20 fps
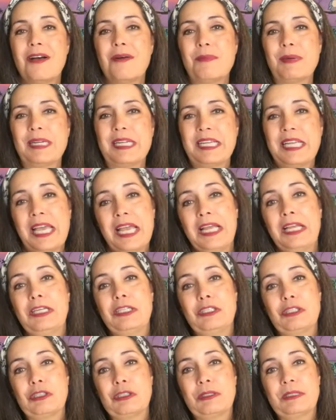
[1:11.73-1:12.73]
but
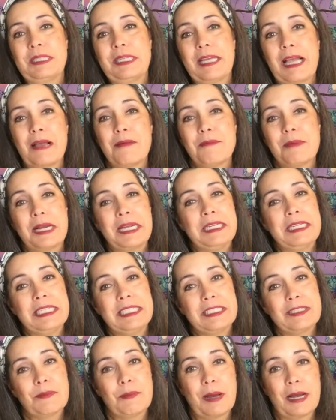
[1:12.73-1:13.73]
occasionally I might
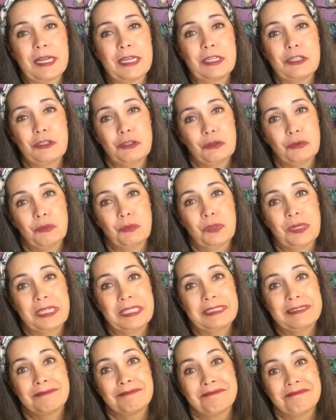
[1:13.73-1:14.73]
need to buy a new
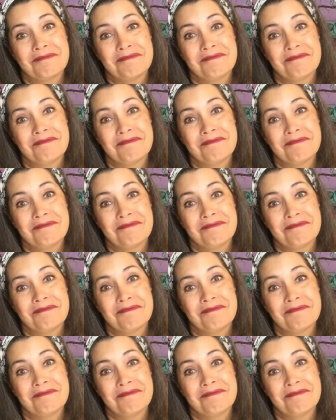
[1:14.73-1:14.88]
one